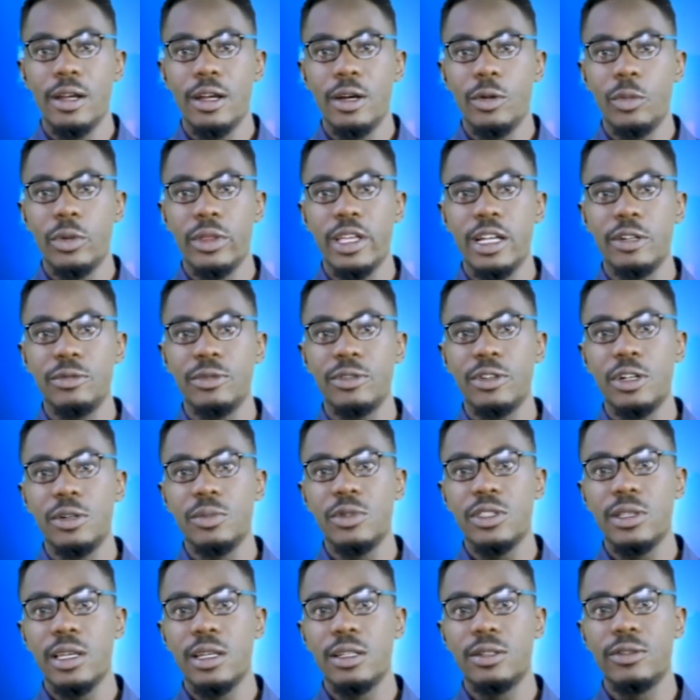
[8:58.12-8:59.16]
With that, we've come to
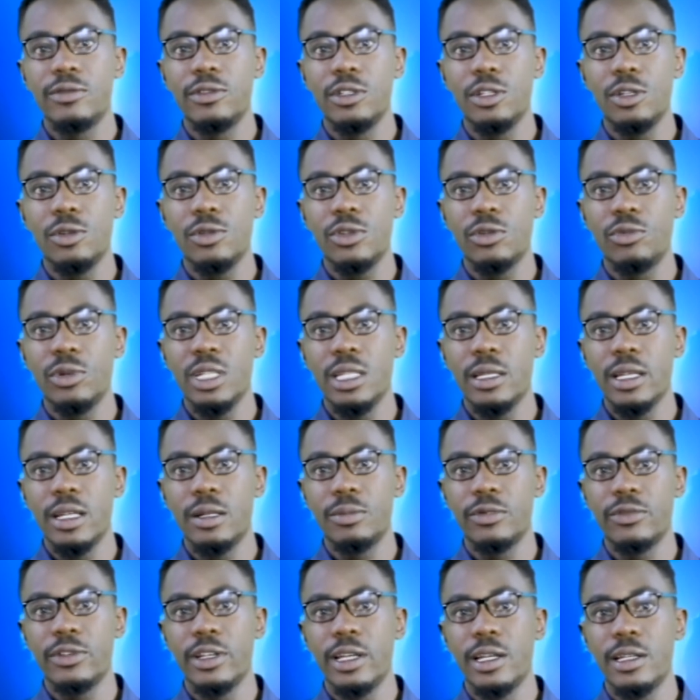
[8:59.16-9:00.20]
the end of the news. A recap
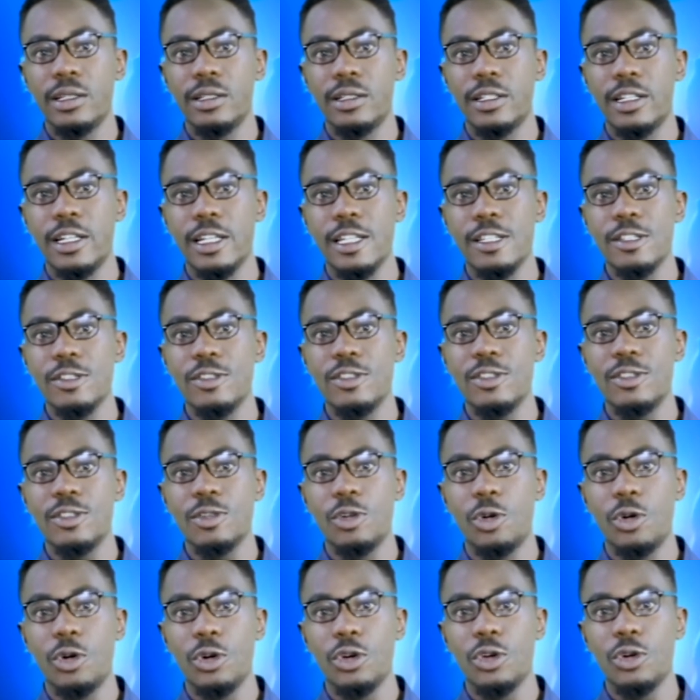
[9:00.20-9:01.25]
of the headlines.
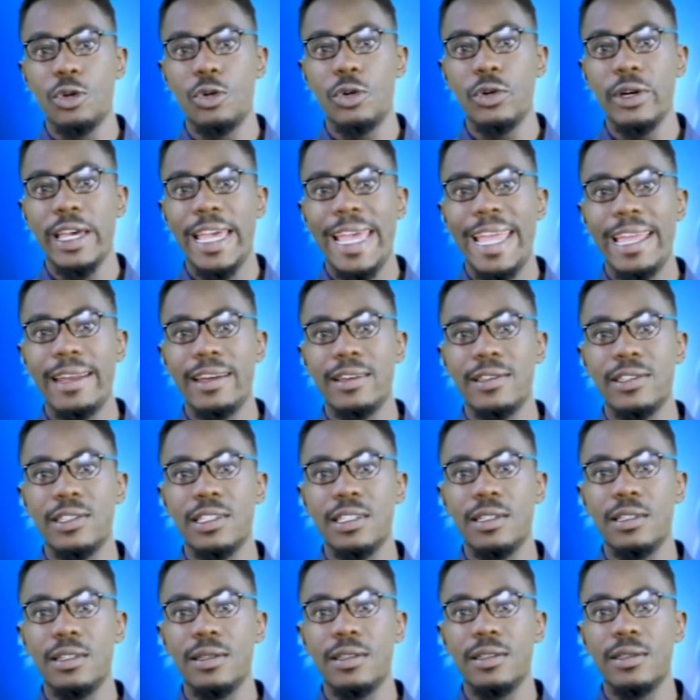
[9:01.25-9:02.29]
Oyo
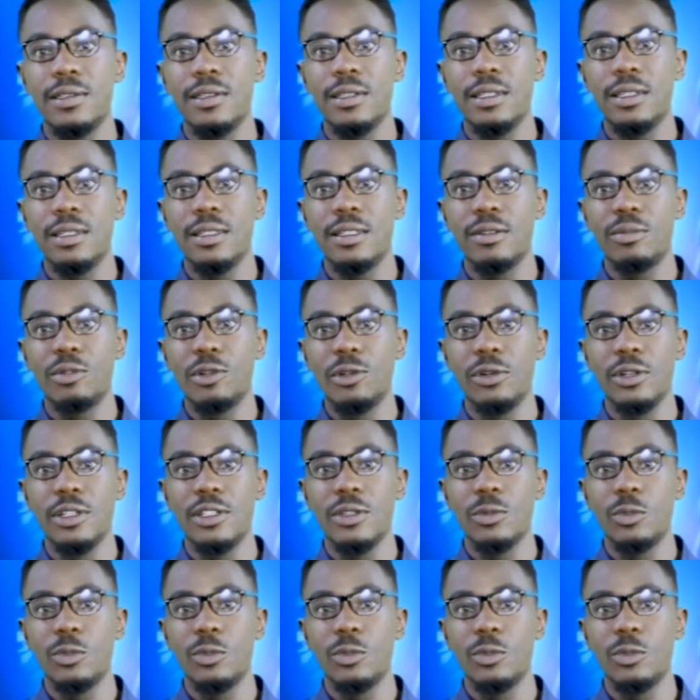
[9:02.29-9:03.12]
NSCDC deploys